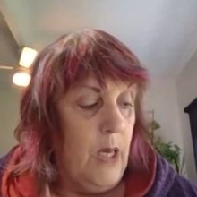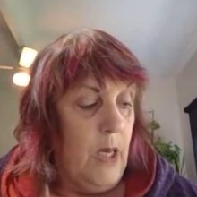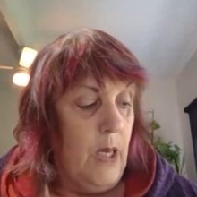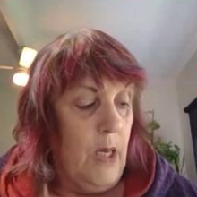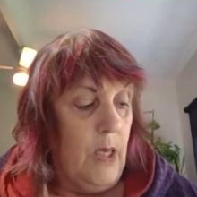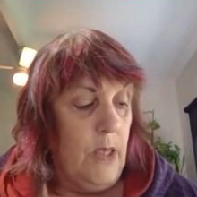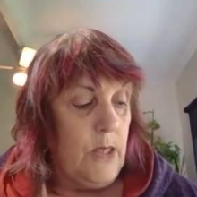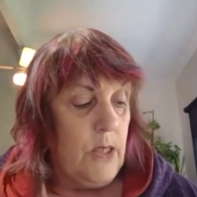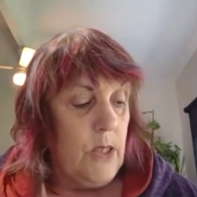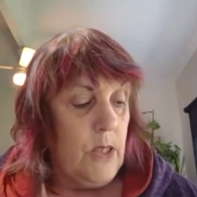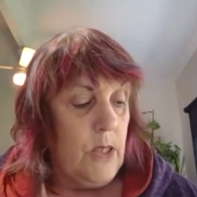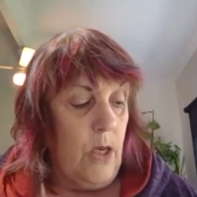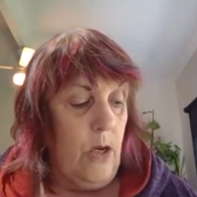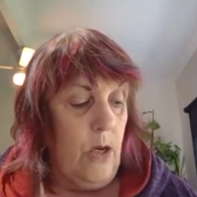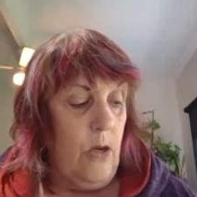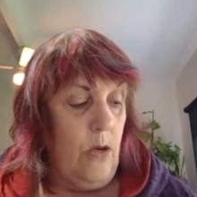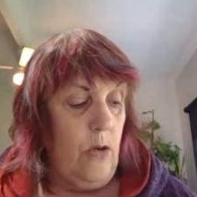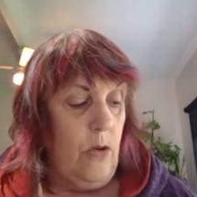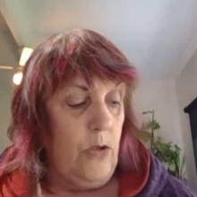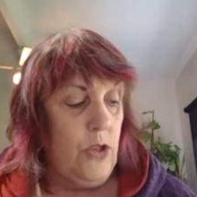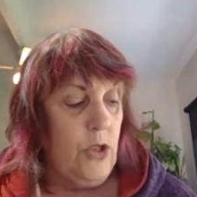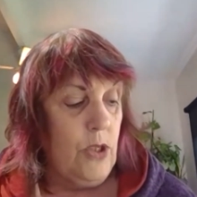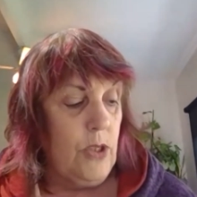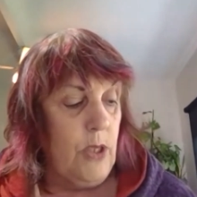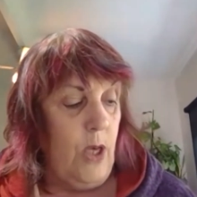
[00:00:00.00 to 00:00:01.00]

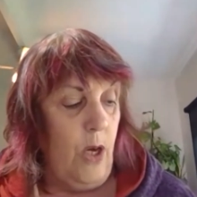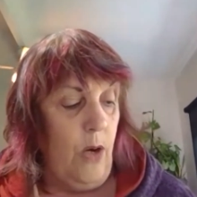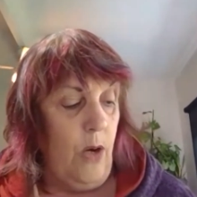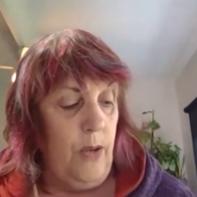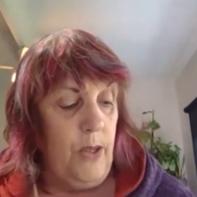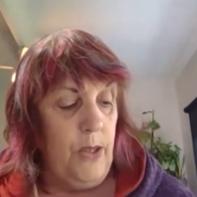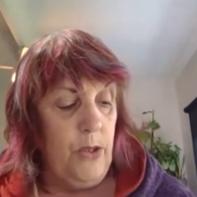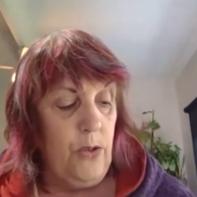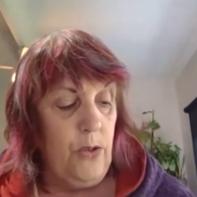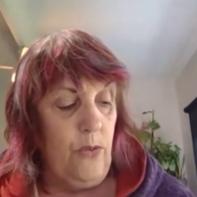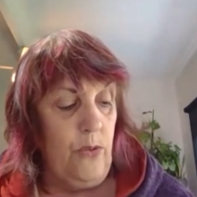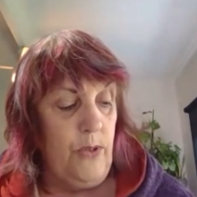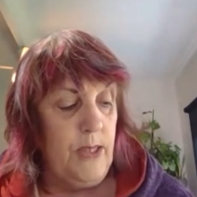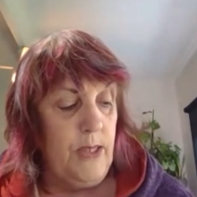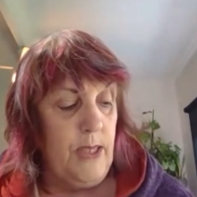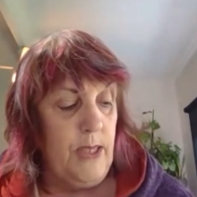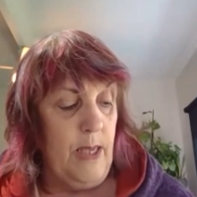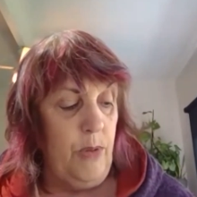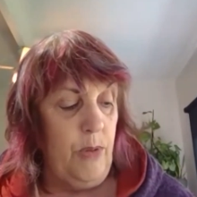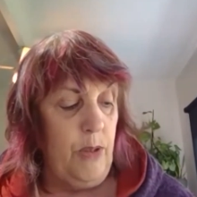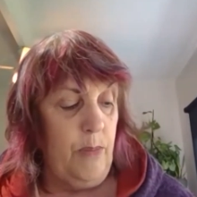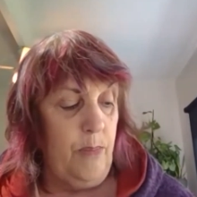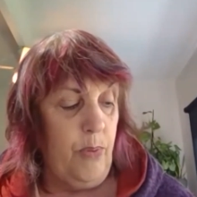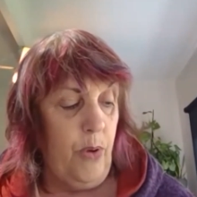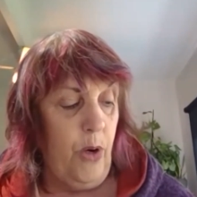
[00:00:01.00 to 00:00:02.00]
So just going through some
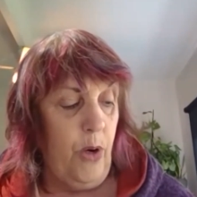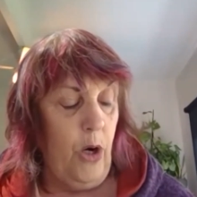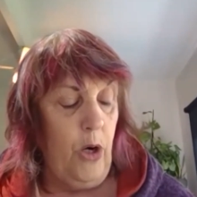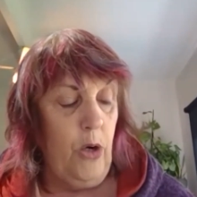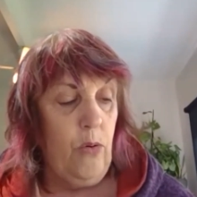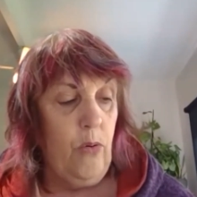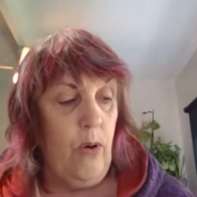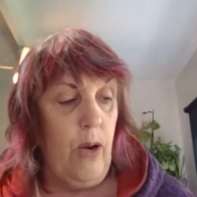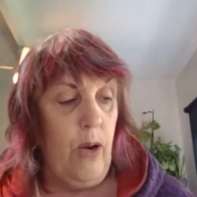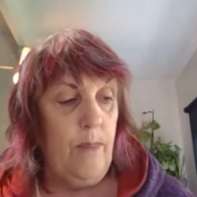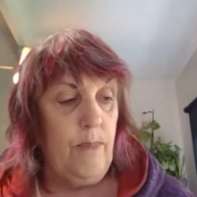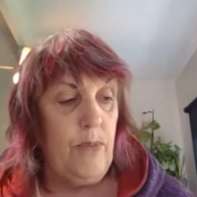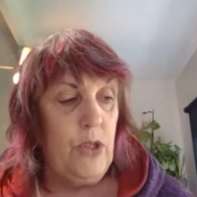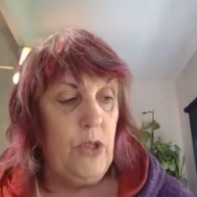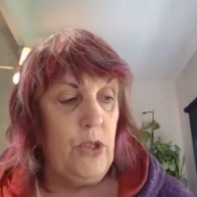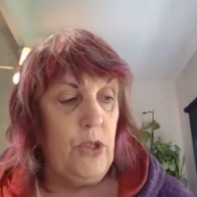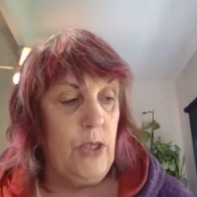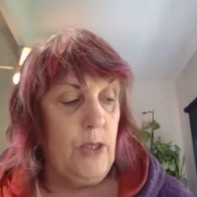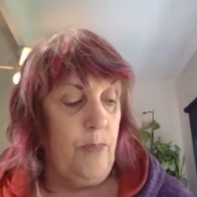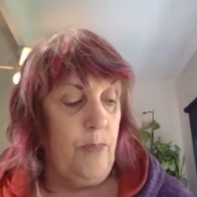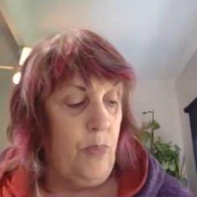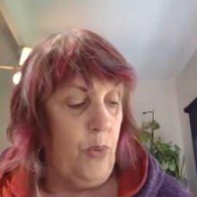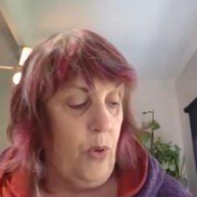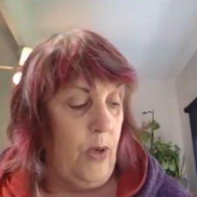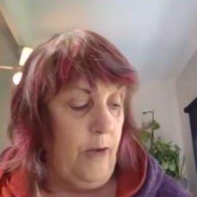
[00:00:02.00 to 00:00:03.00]
of the programs
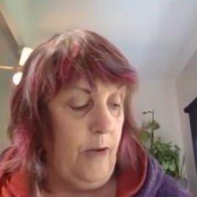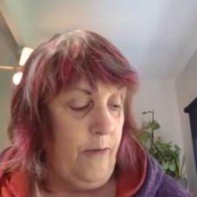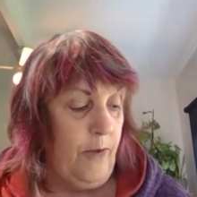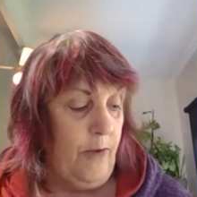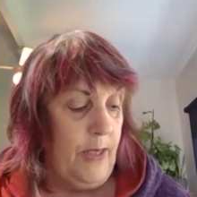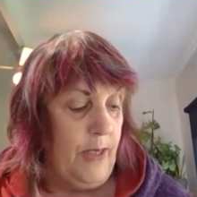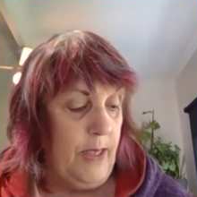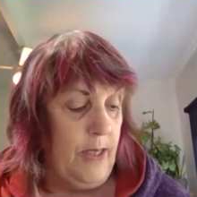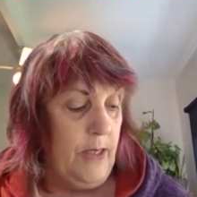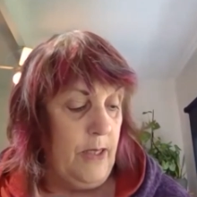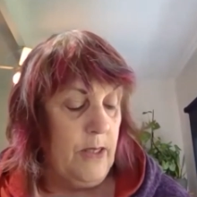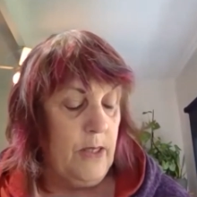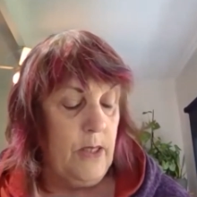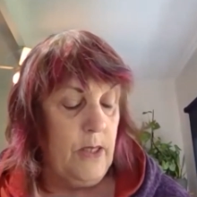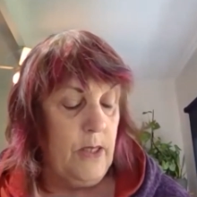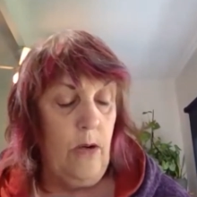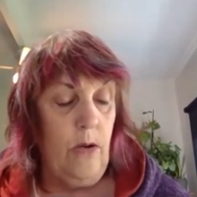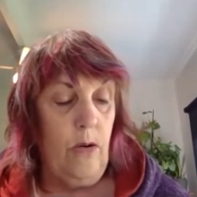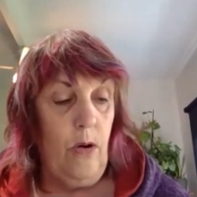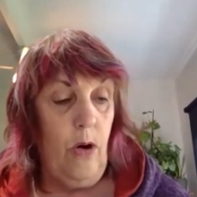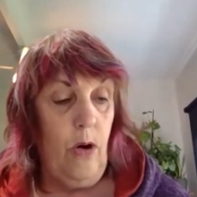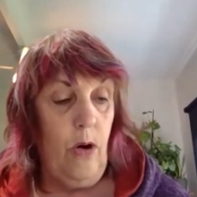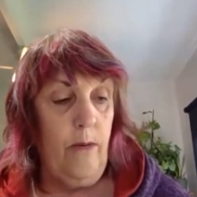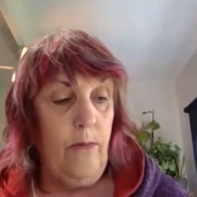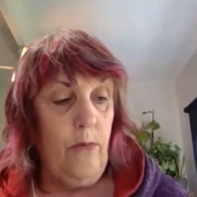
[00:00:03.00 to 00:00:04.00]
just briefly.
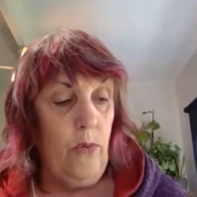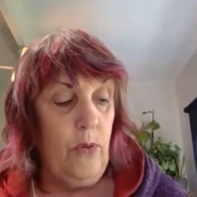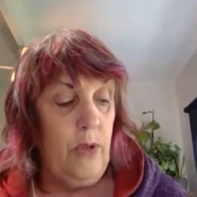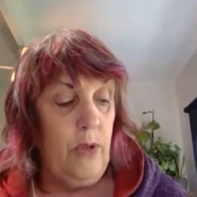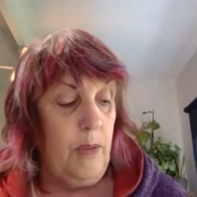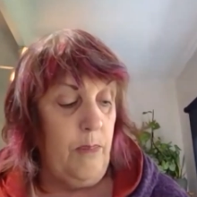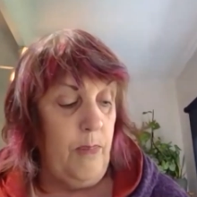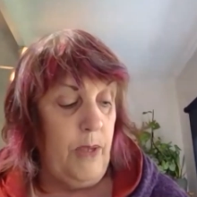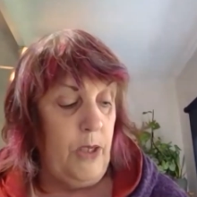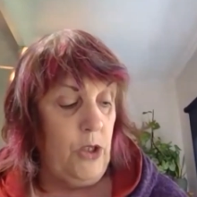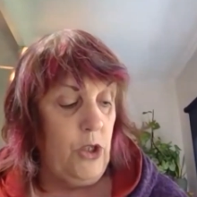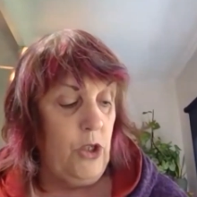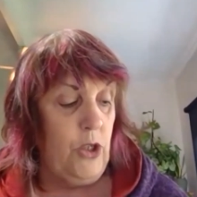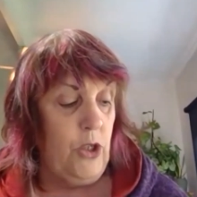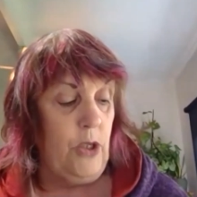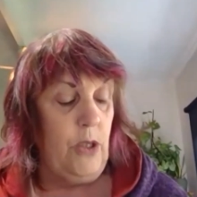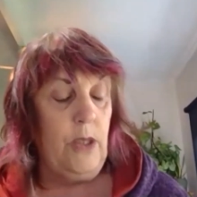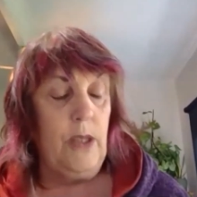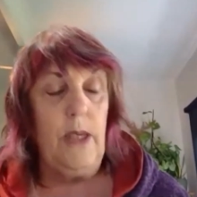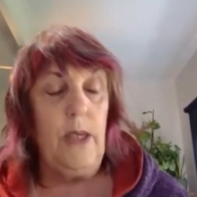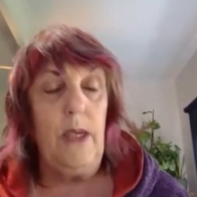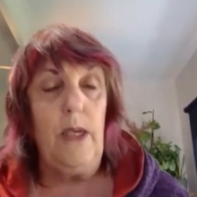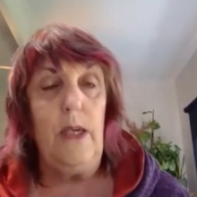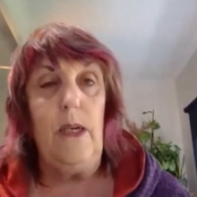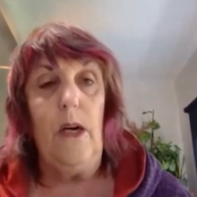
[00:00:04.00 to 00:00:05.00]
So I've already mentioned
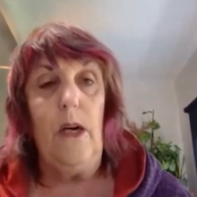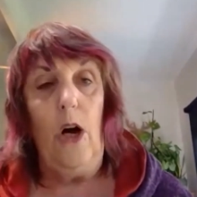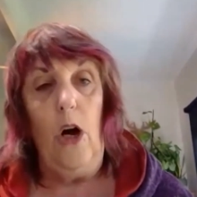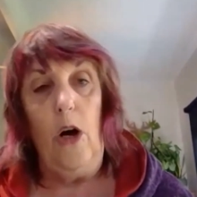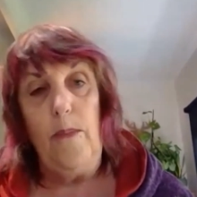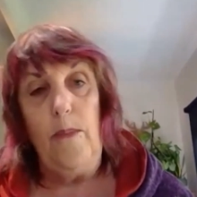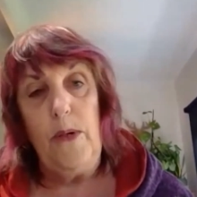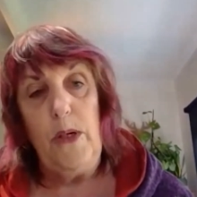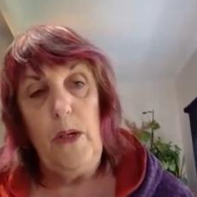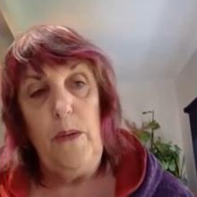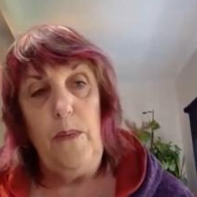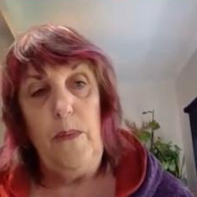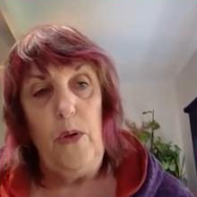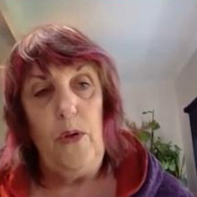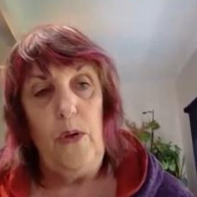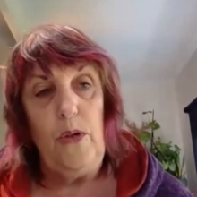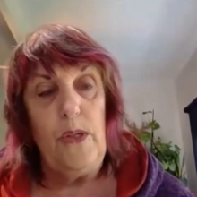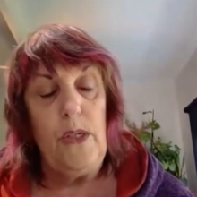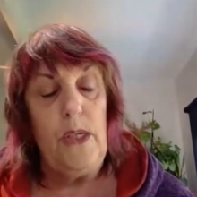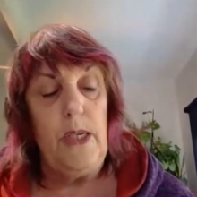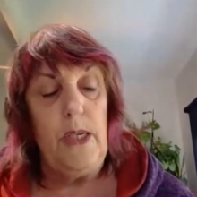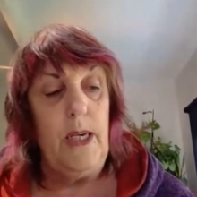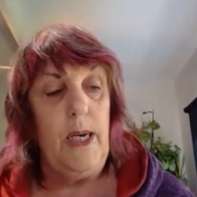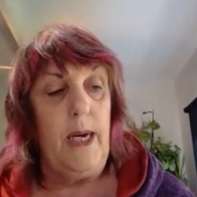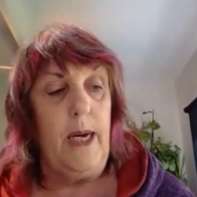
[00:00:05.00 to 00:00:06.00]
the home and
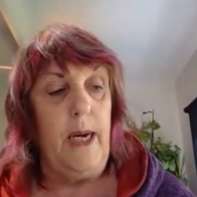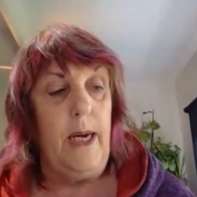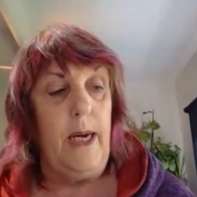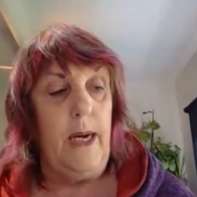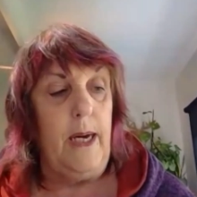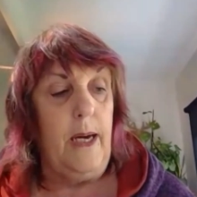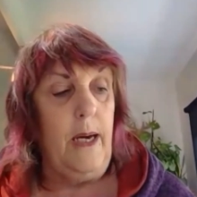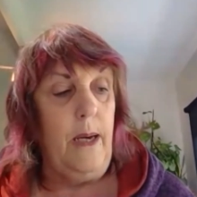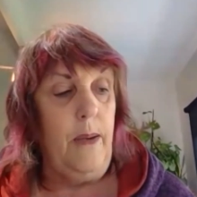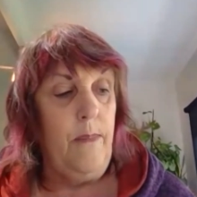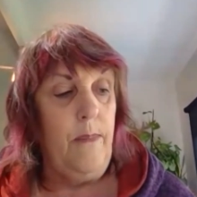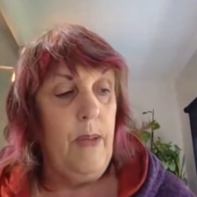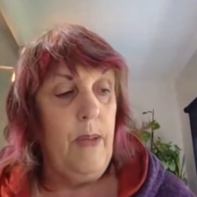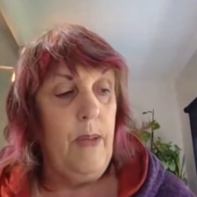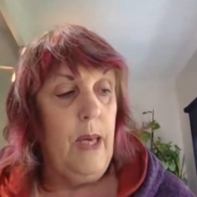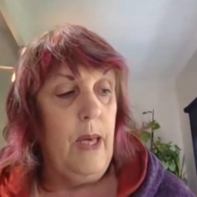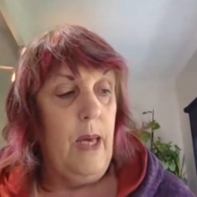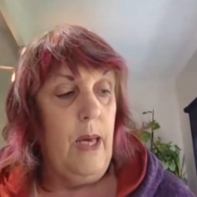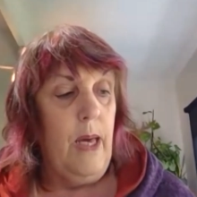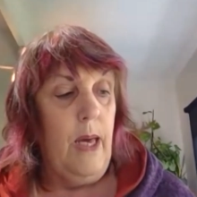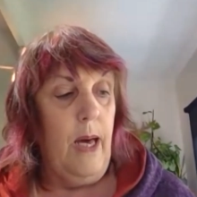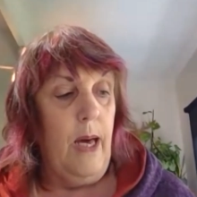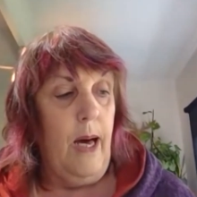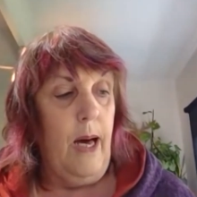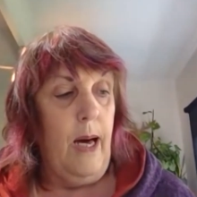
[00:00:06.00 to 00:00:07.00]
community care
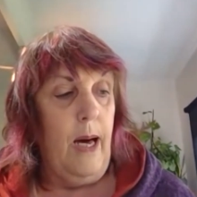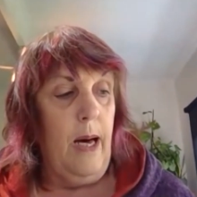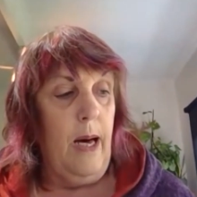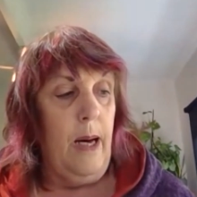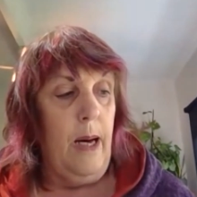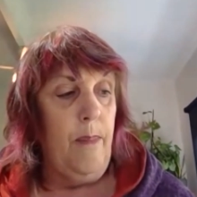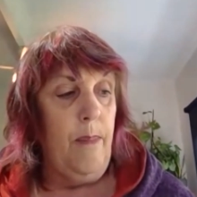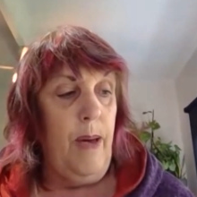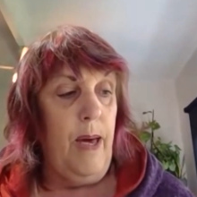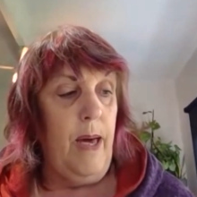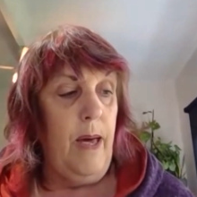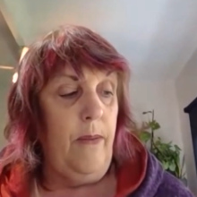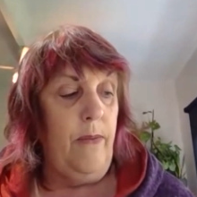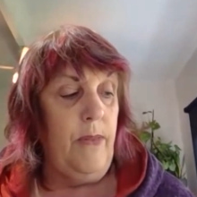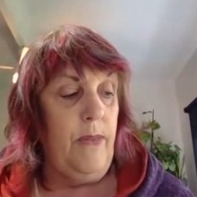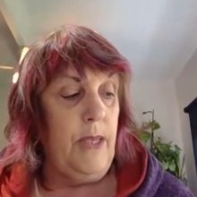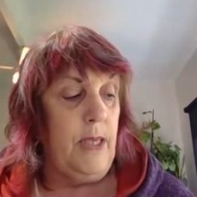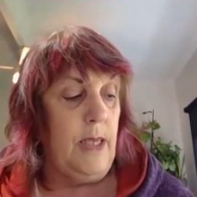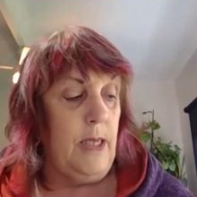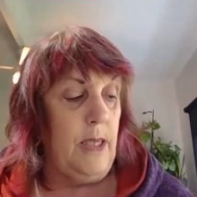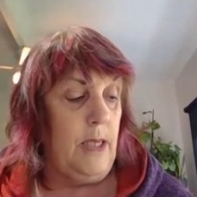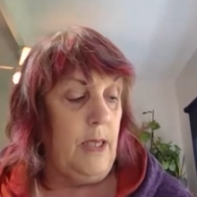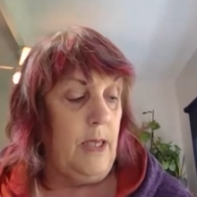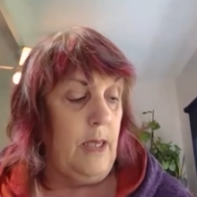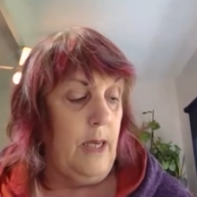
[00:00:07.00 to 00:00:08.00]
and
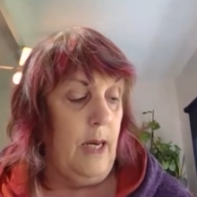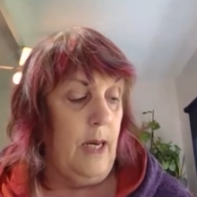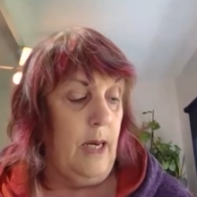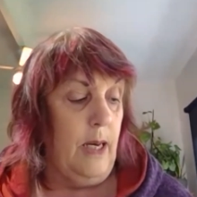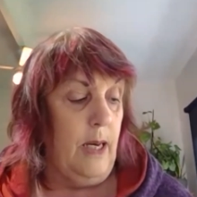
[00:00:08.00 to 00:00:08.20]
the